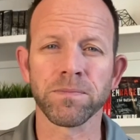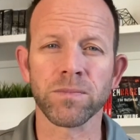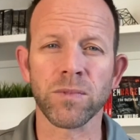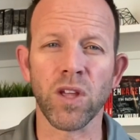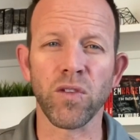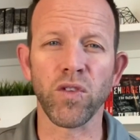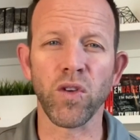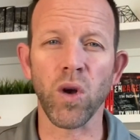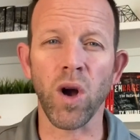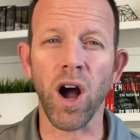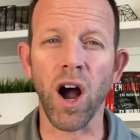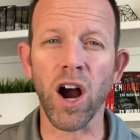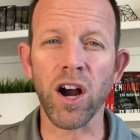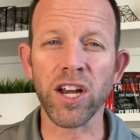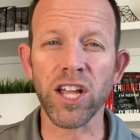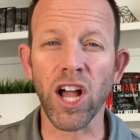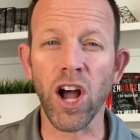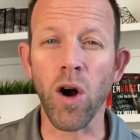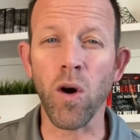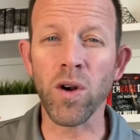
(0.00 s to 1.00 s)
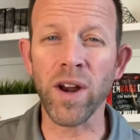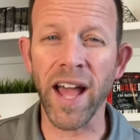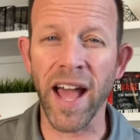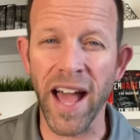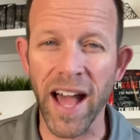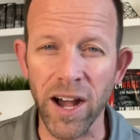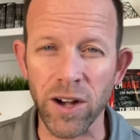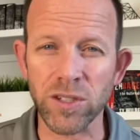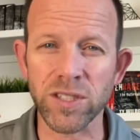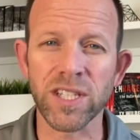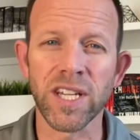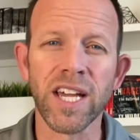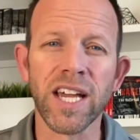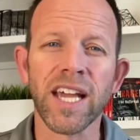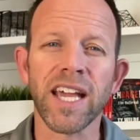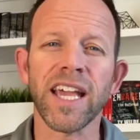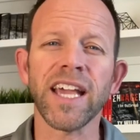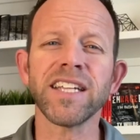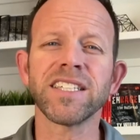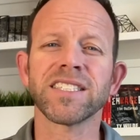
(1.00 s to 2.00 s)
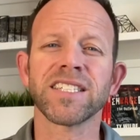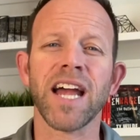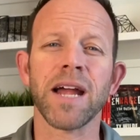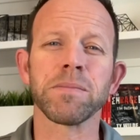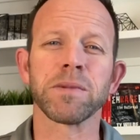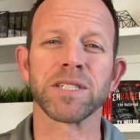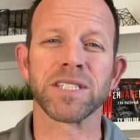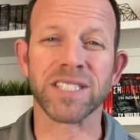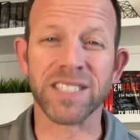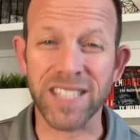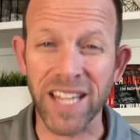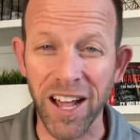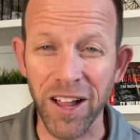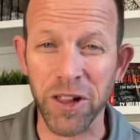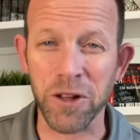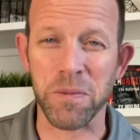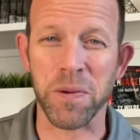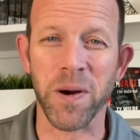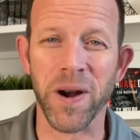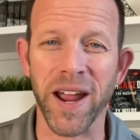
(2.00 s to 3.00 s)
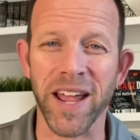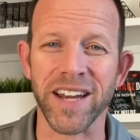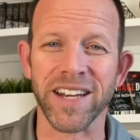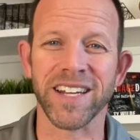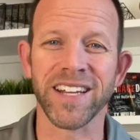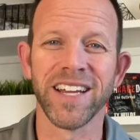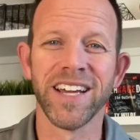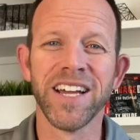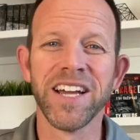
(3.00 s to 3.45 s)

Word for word: If you already own a house, it's time to celebrate.